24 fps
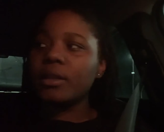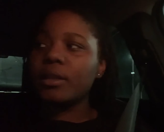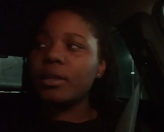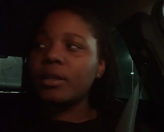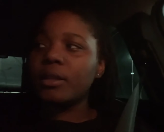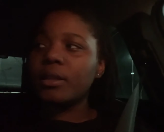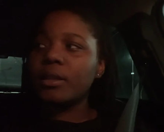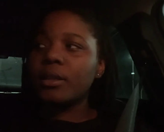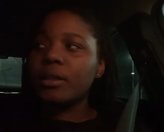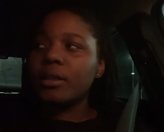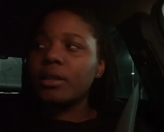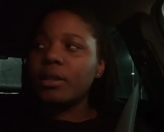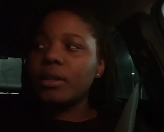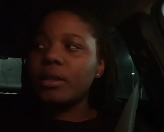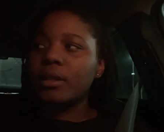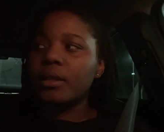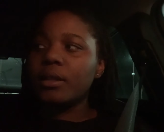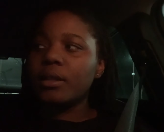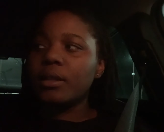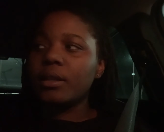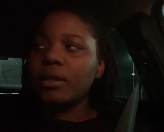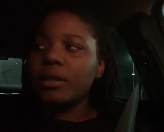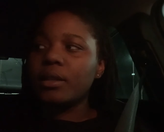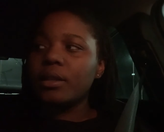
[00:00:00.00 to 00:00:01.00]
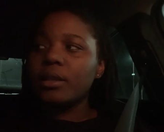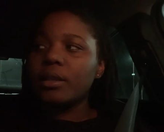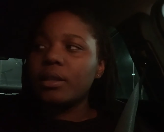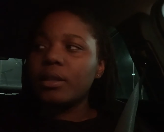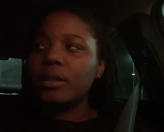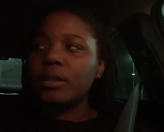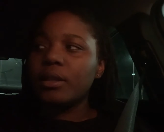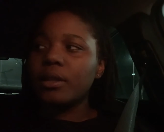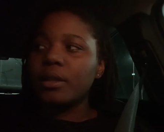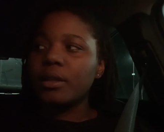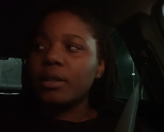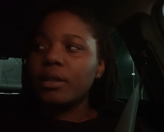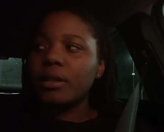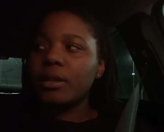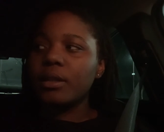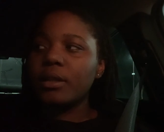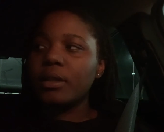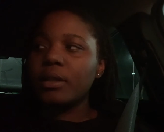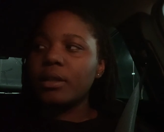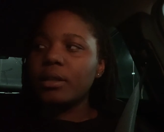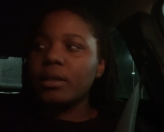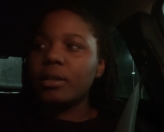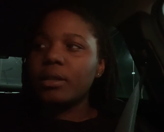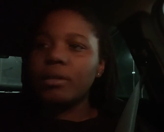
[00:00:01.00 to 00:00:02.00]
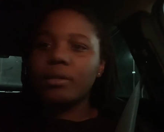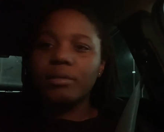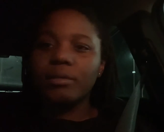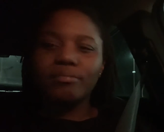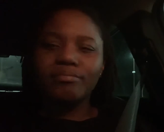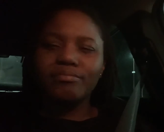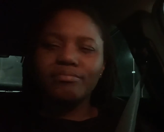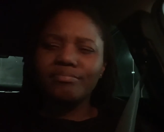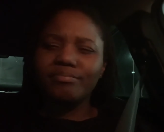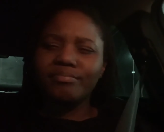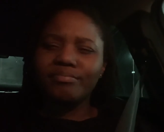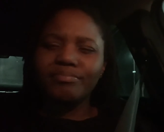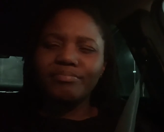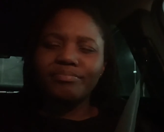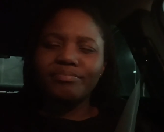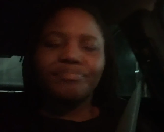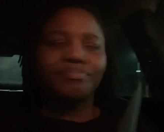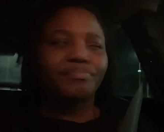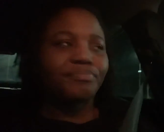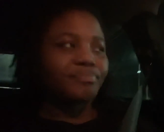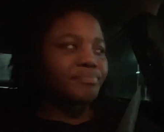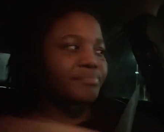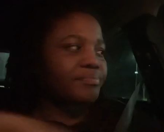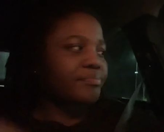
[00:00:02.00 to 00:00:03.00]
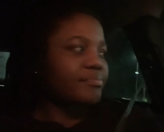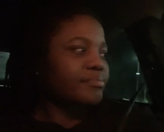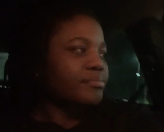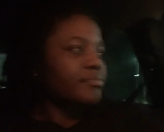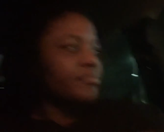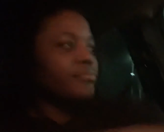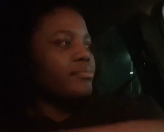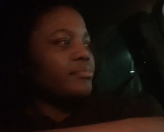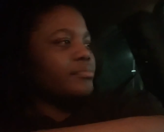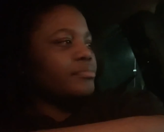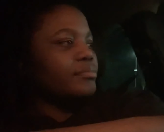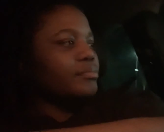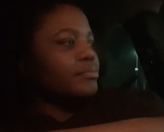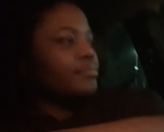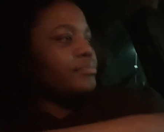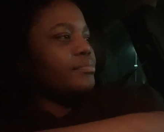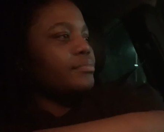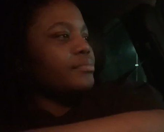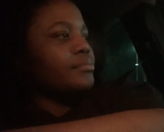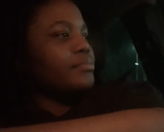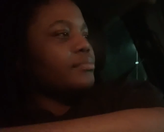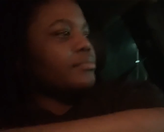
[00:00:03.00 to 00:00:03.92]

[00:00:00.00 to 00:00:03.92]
Nothing is said.